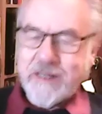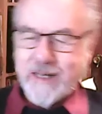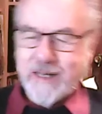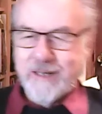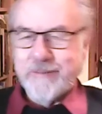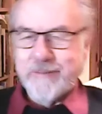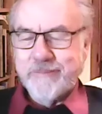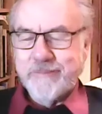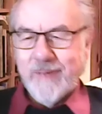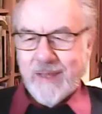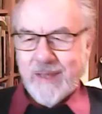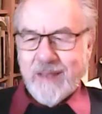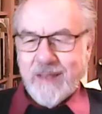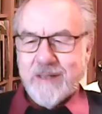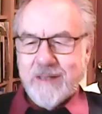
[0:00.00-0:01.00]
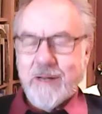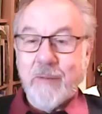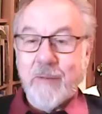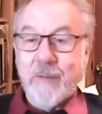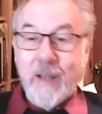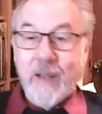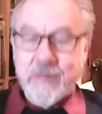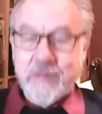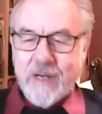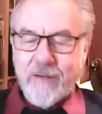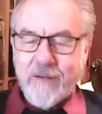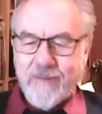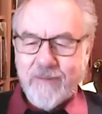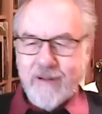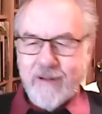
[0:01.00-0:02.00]
and sometimes
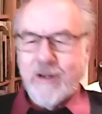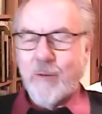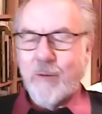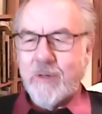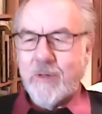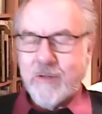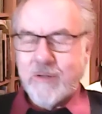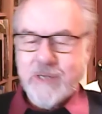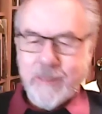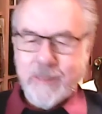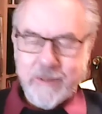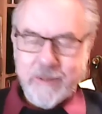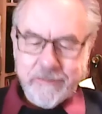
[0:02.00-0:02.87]
interfering with your segment.